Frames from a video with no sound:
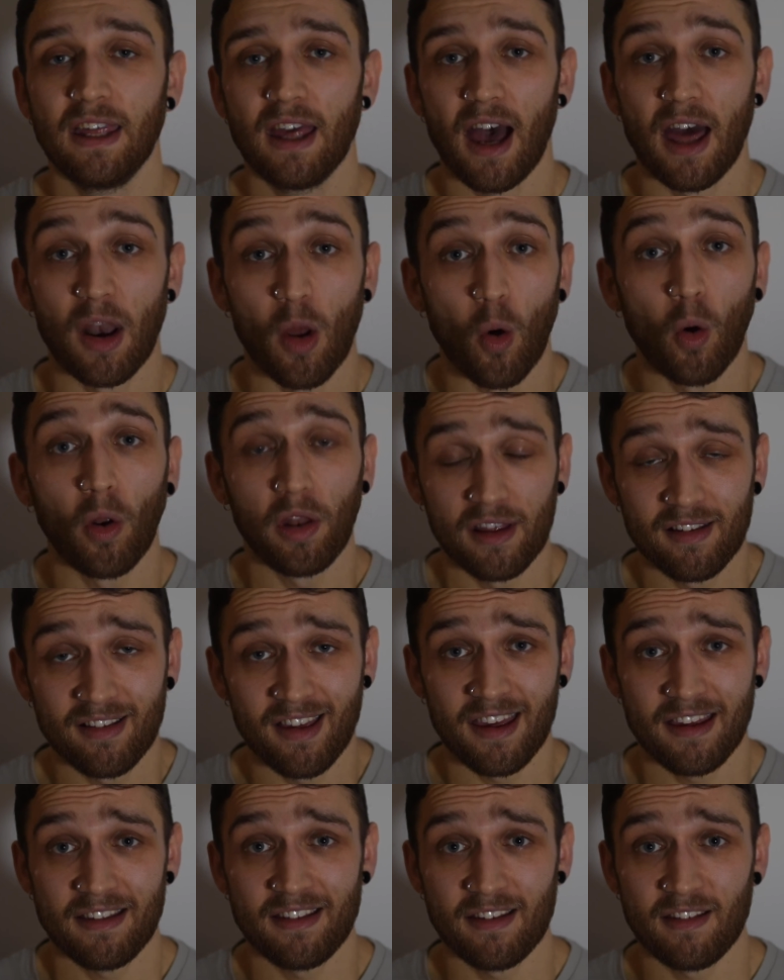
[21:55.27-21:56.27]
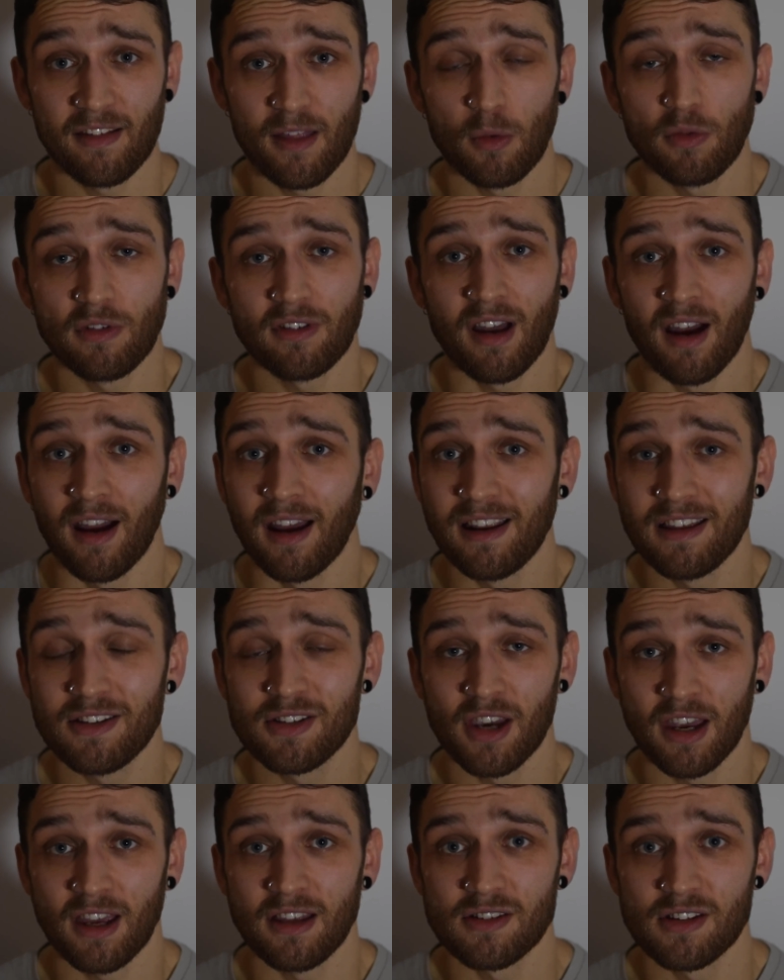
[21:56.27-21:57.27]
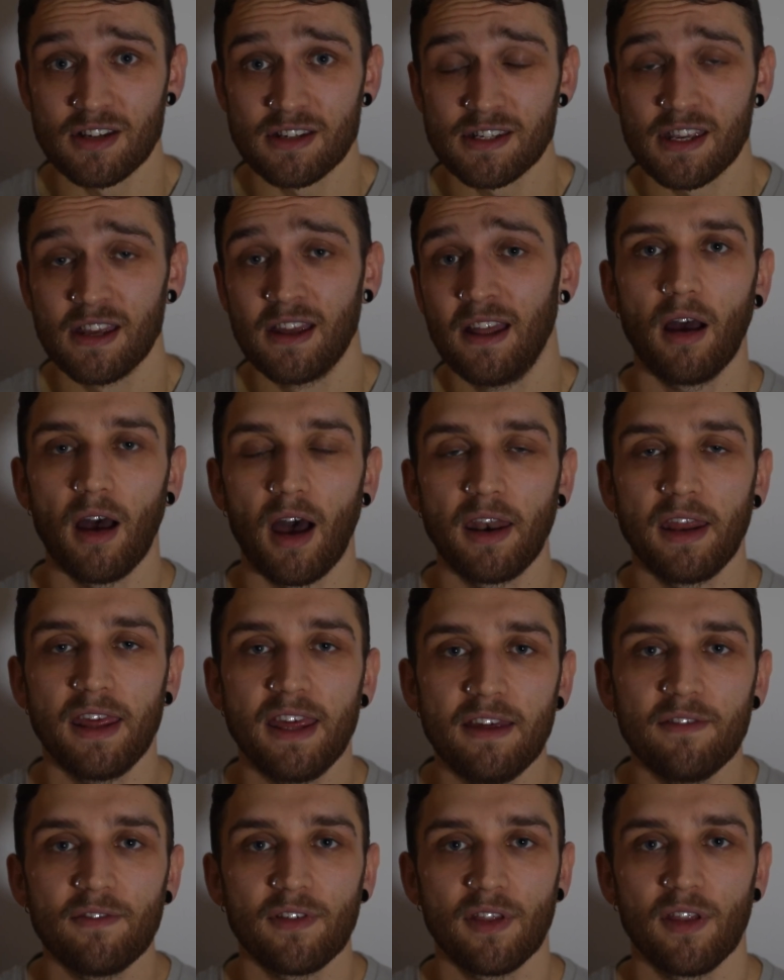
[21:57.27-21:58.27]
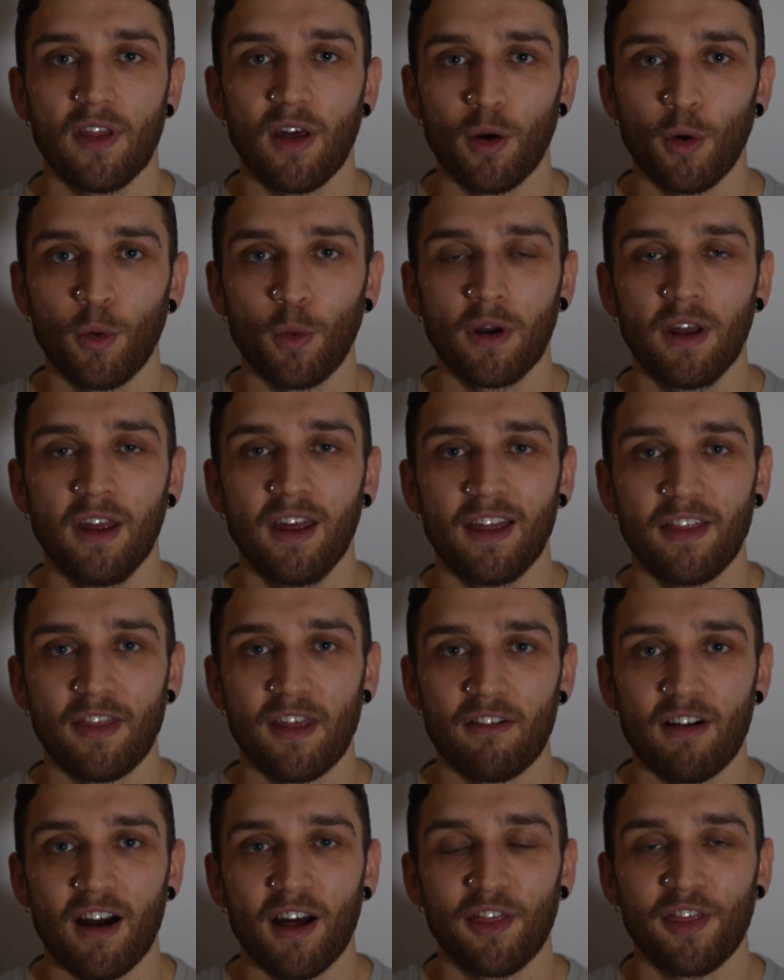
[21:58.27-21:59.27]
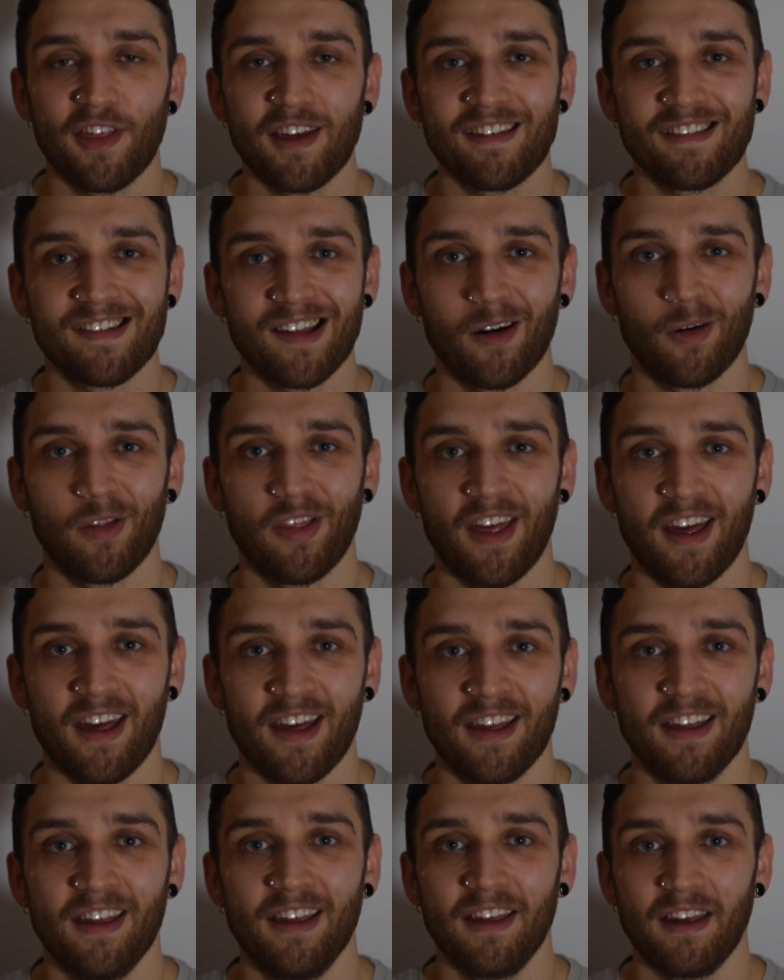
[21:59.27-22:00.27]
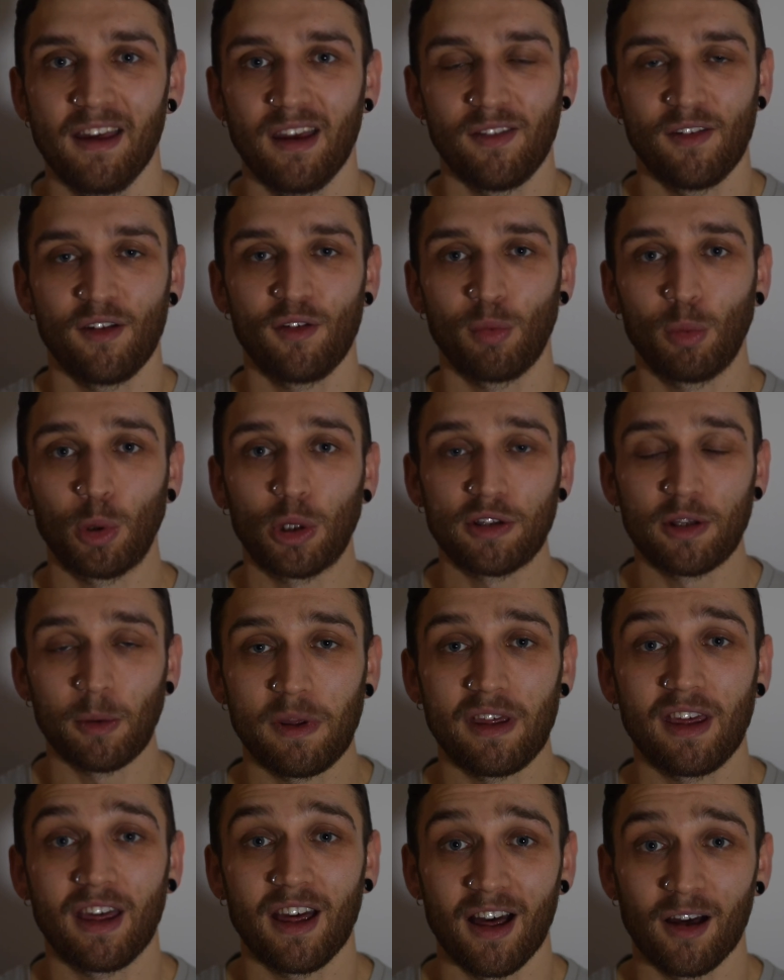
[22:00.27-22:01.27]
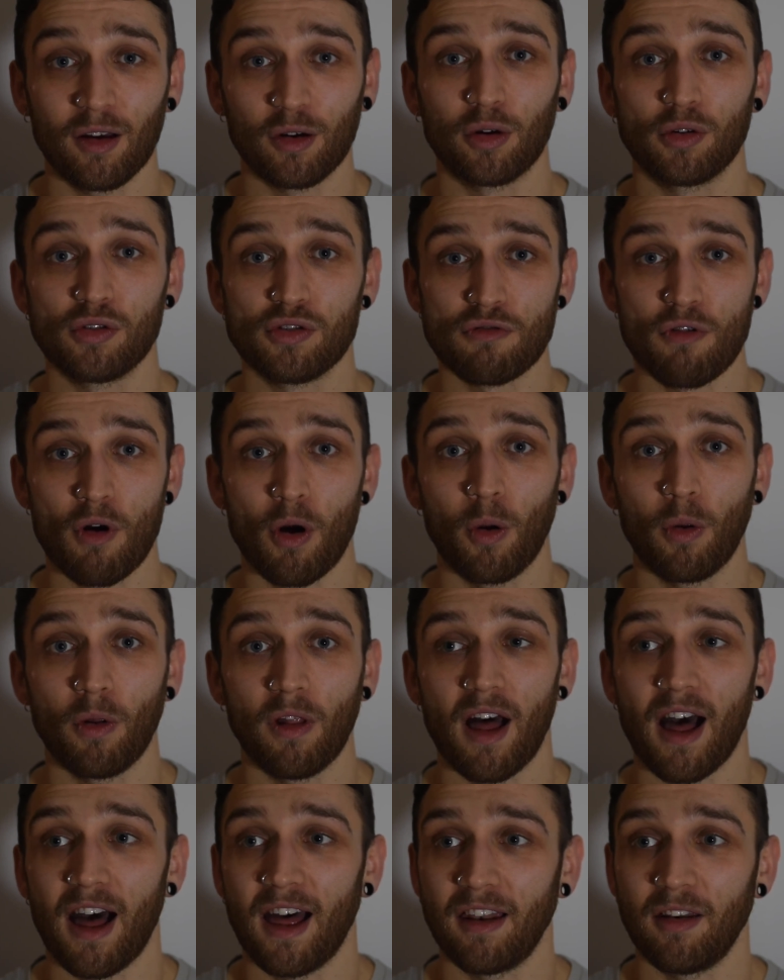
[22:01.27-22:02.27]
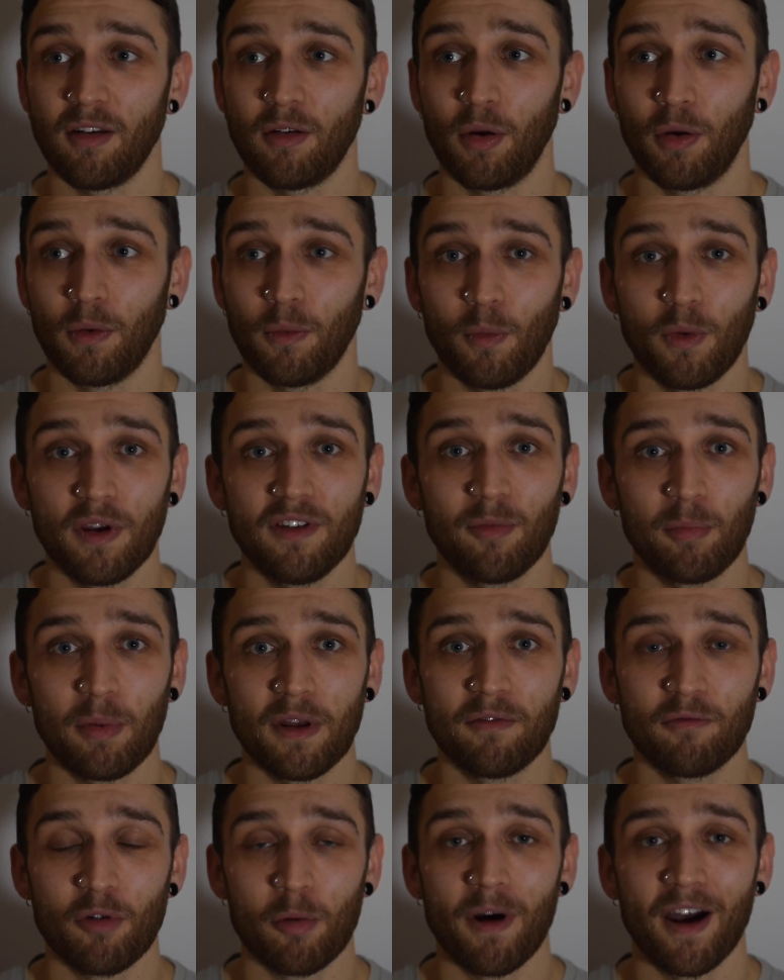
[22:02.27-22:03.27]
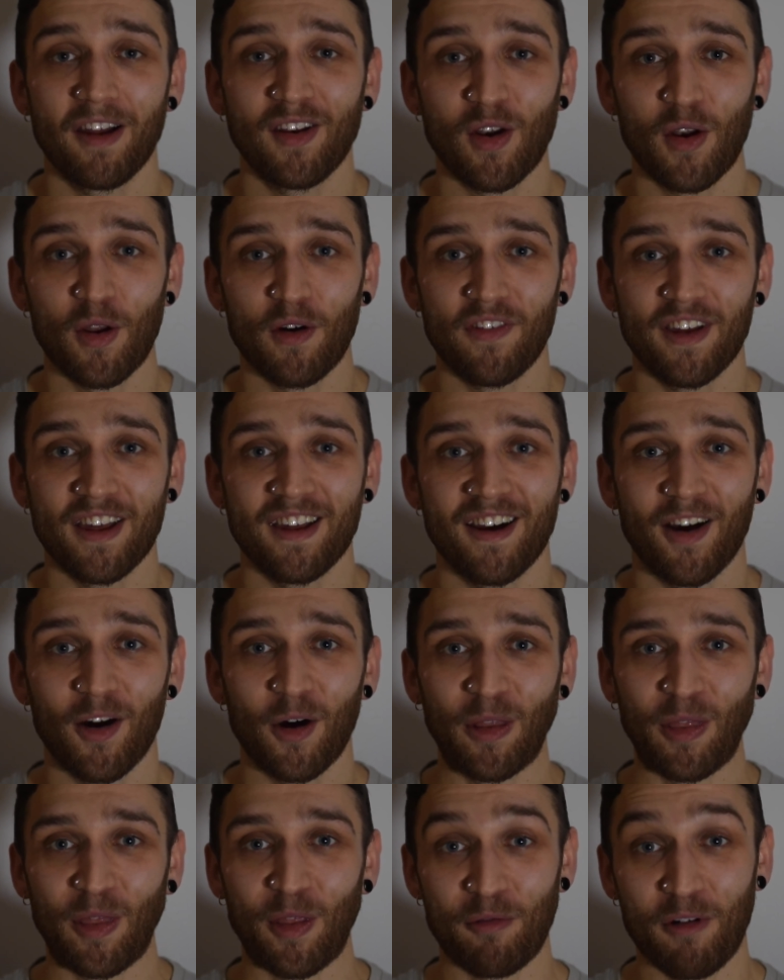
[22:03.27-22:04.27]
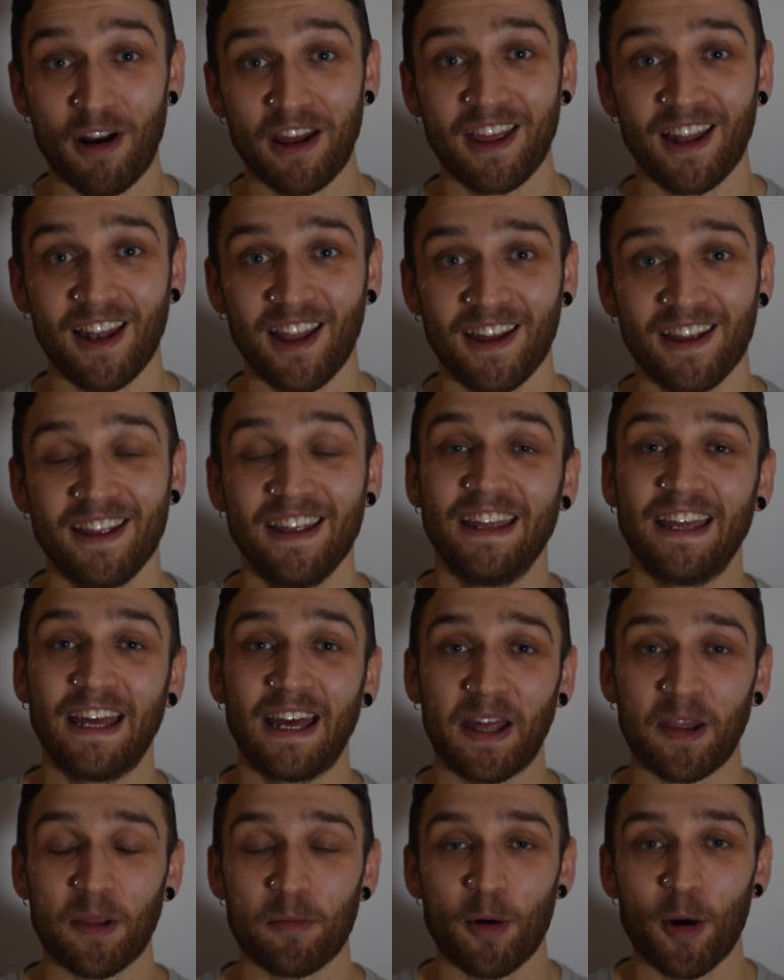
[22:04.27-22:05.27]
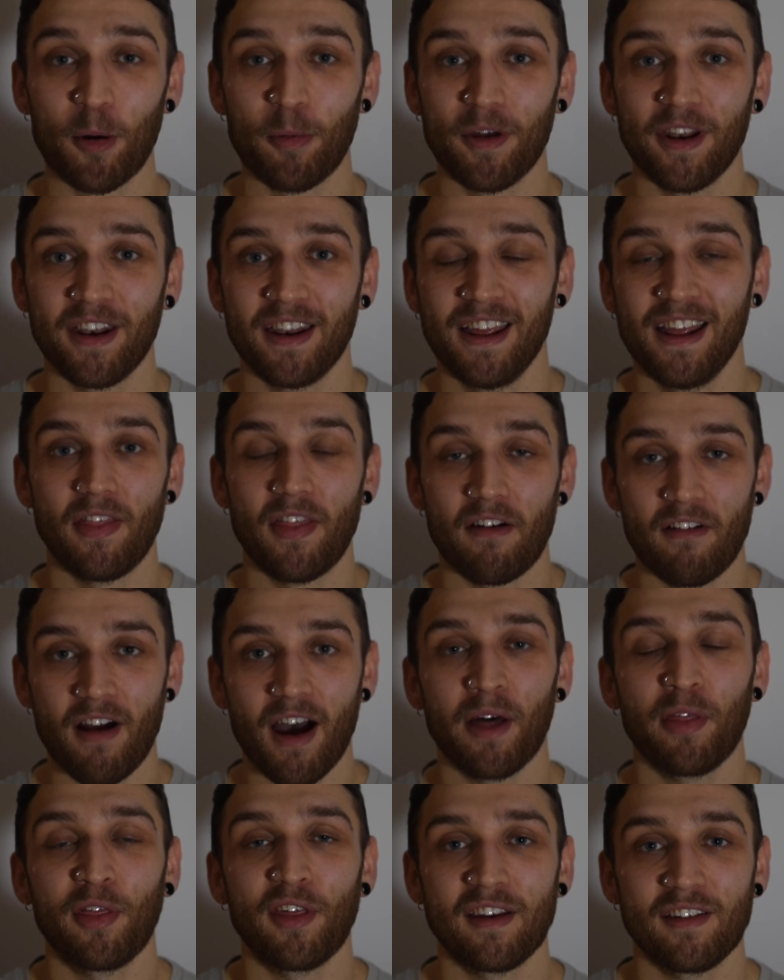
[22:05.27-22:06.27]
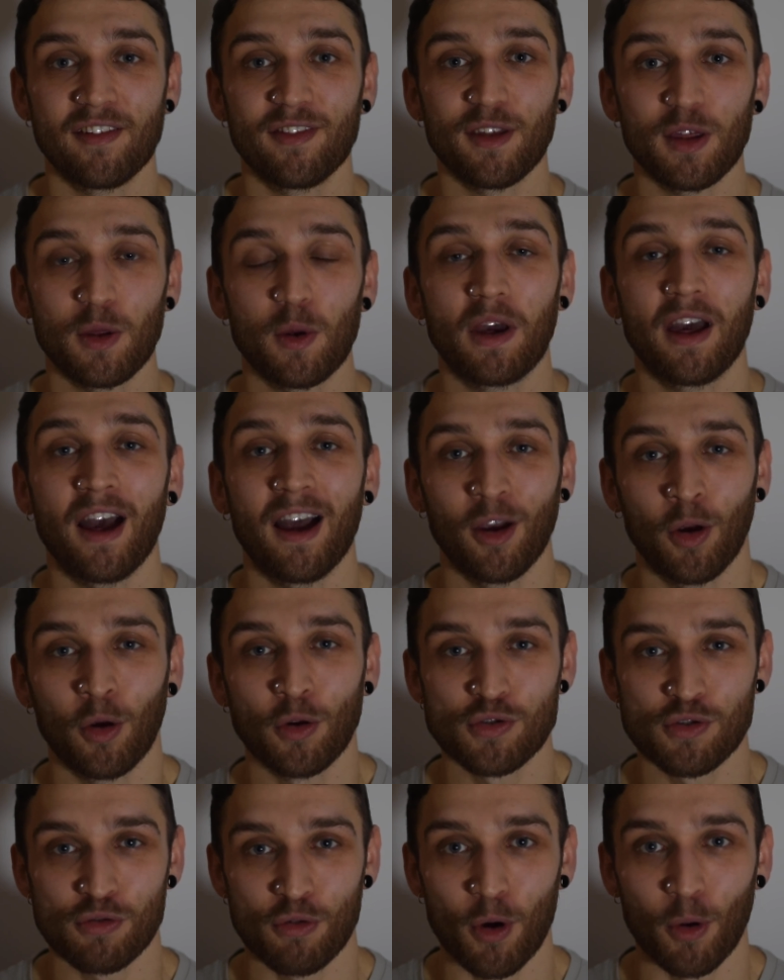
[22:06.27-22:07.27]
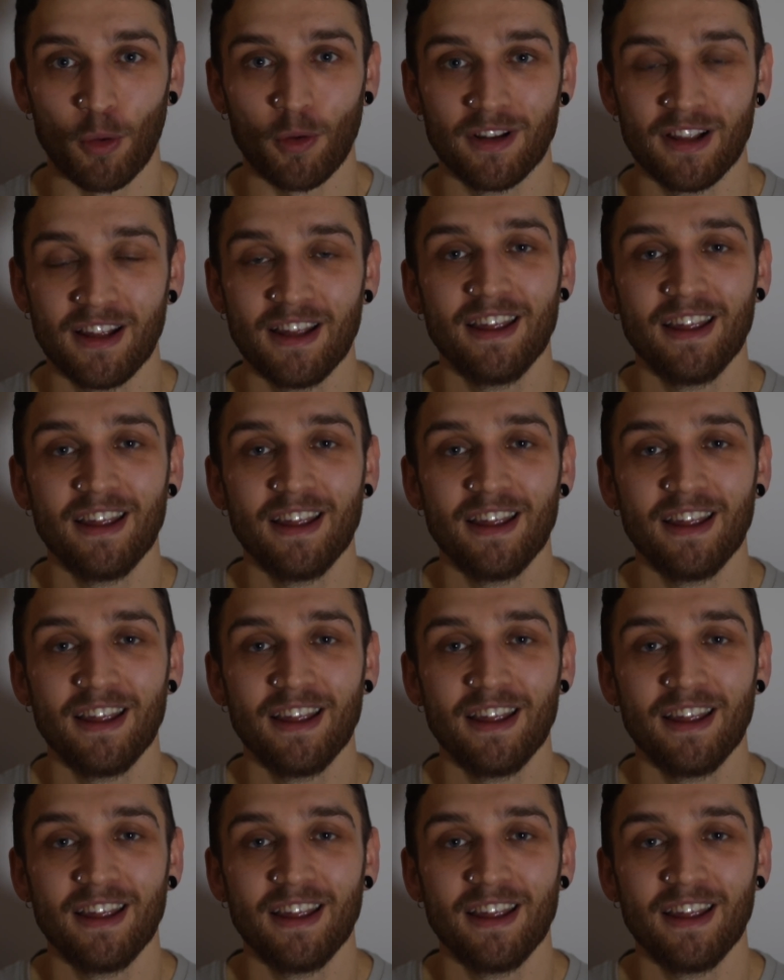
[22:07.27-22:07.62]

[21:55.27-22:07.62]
And all it takes is those tiny changes. And even though there are things out there in this world can't control, and we've been reminded of it on the regular at the moment, there are things that you can control.